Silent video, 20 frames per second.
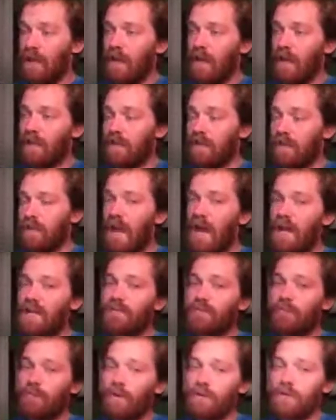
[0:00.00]
And the
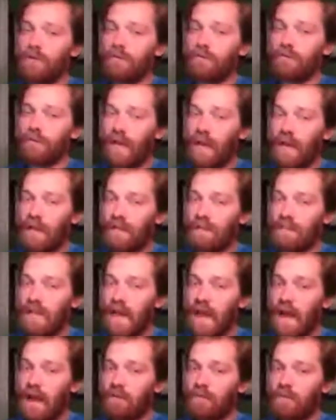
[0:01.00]
dash version flag is
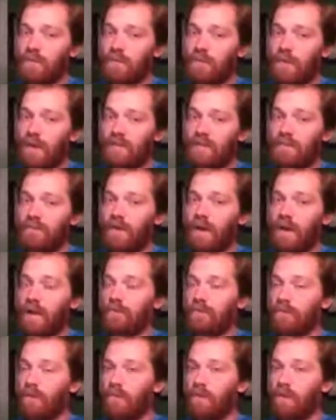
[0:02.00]
how you specify
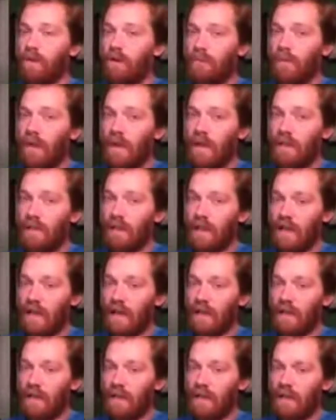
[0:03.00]
from the command
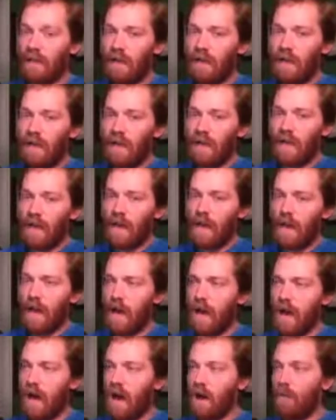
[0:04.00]
line
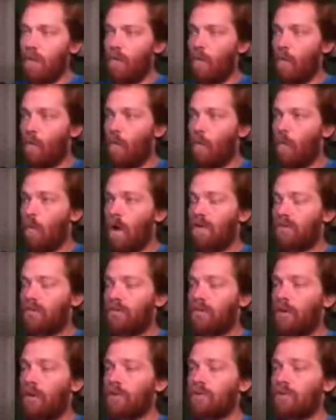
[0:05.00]
what
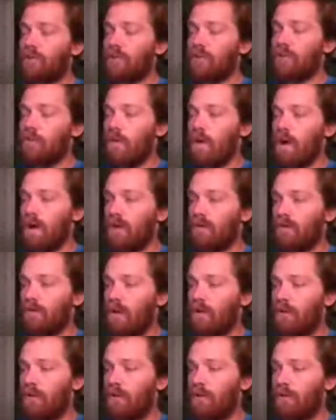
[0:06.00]
version you want of
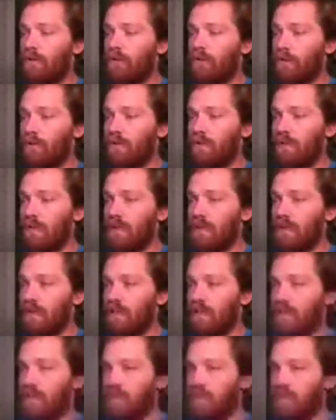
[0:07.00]
all of those
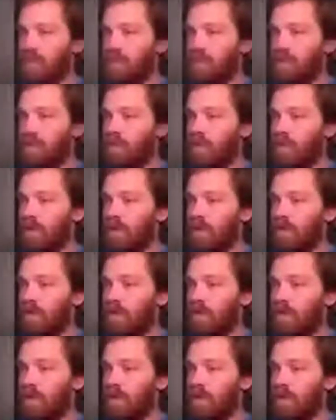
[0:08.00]
things to build.